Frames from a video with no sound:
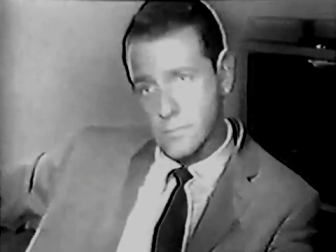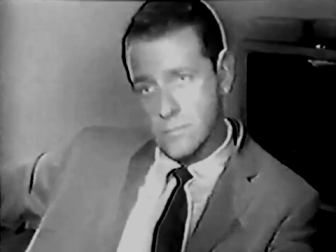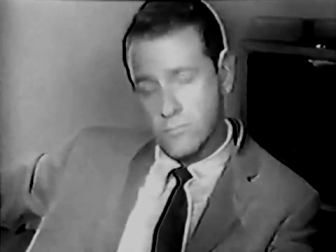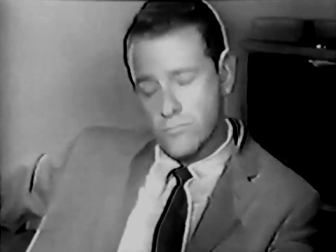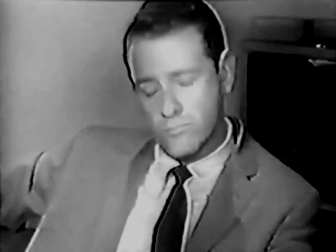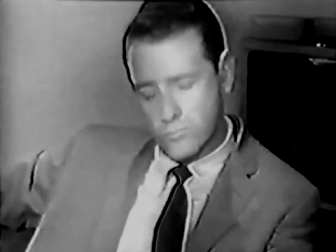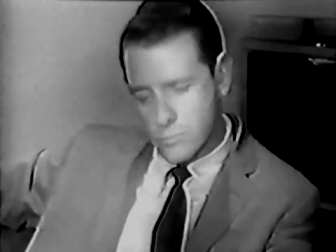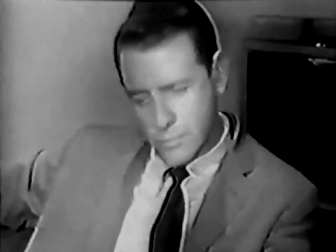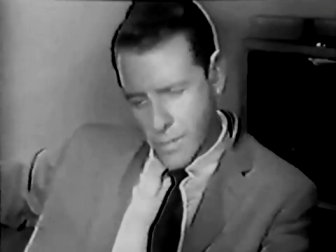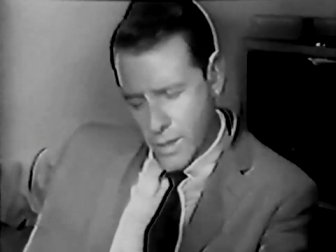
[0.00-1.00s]
under the law.
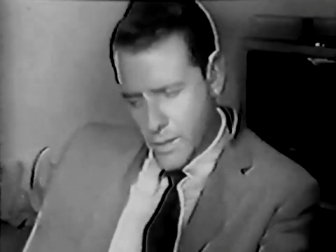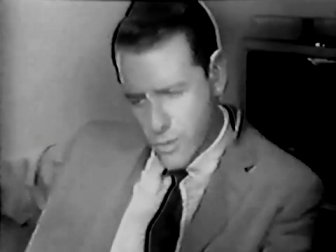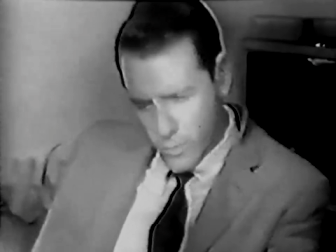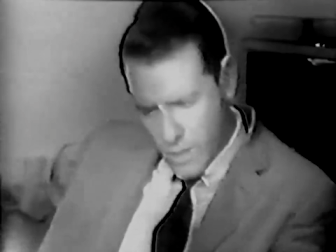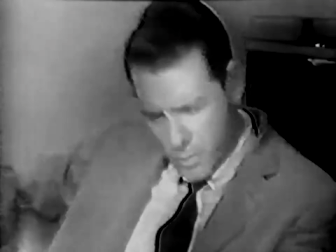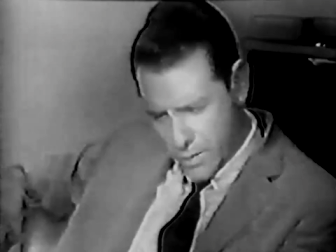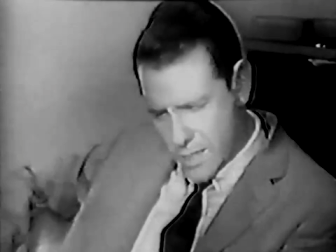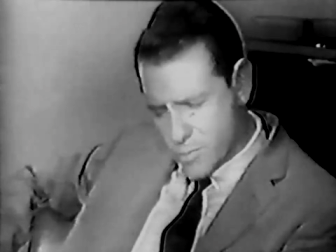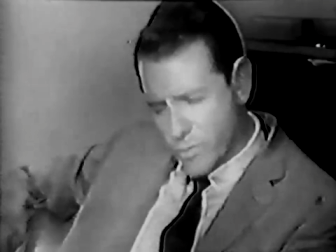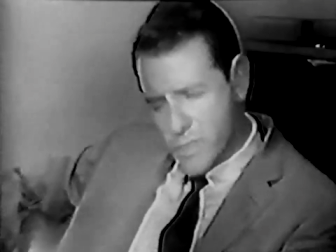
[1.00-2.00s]
Now, my bill
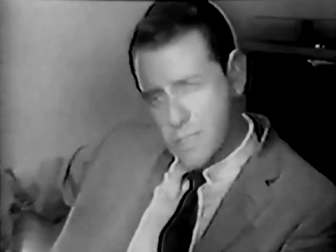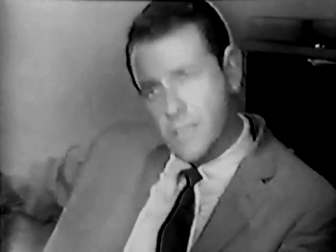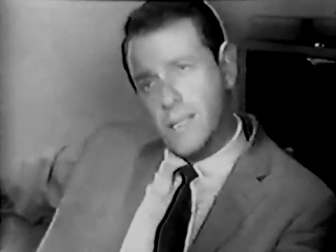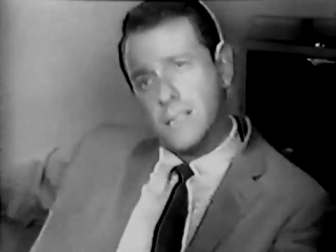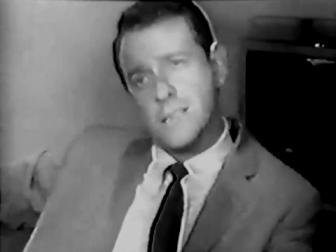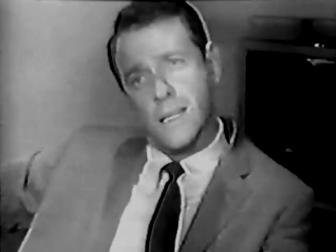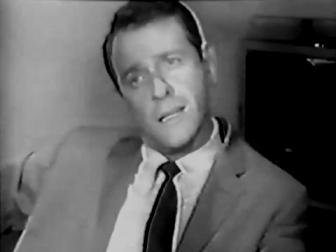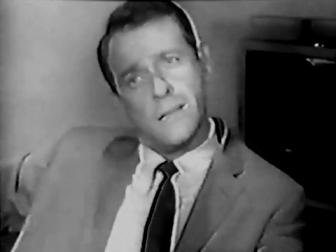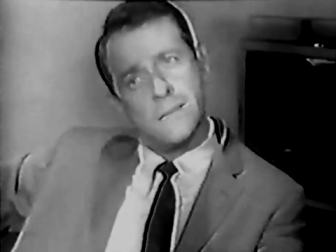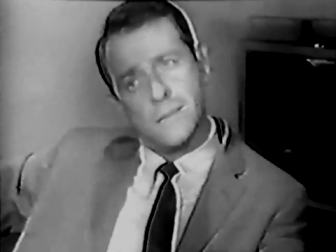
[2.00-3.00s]
has provisions against
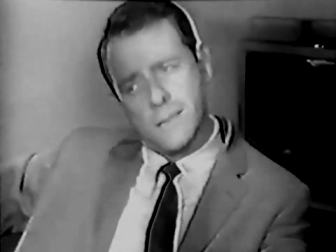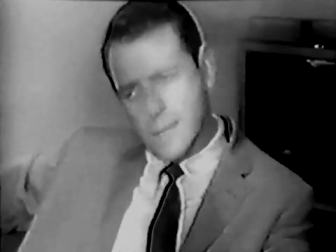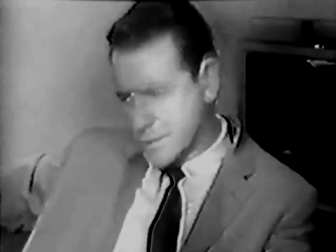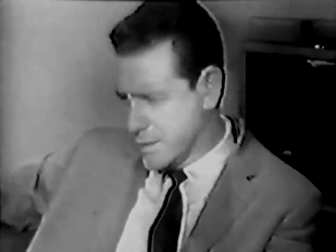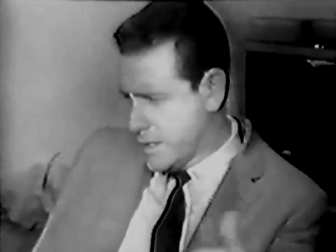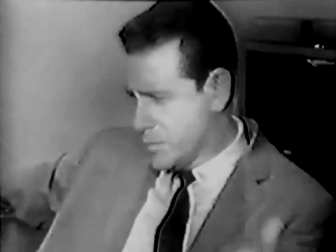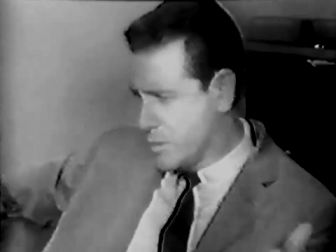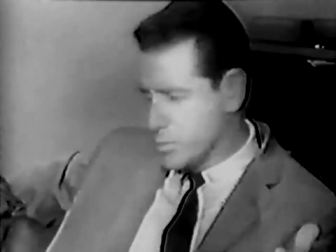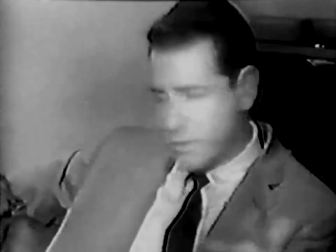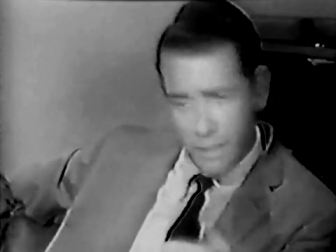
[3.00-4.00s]
that. A doctor
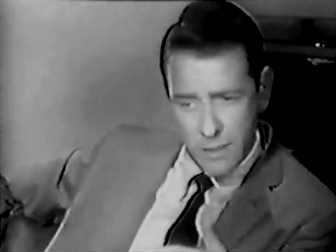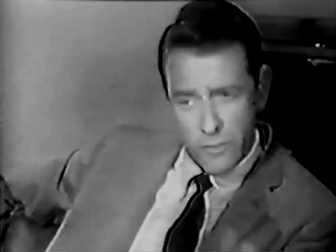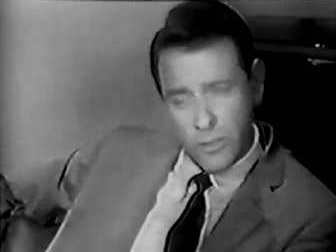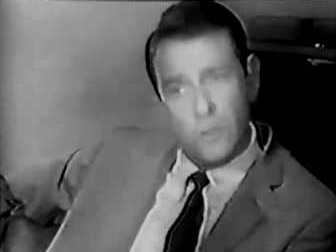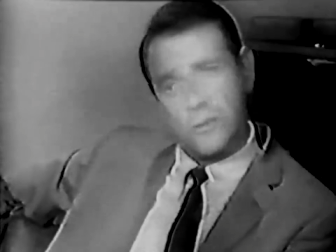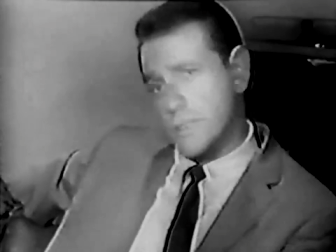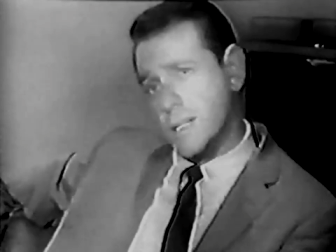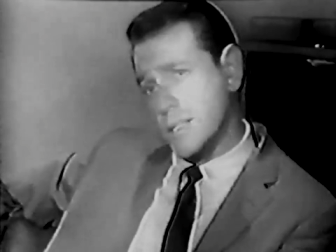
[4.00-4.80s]
can't be protected for gross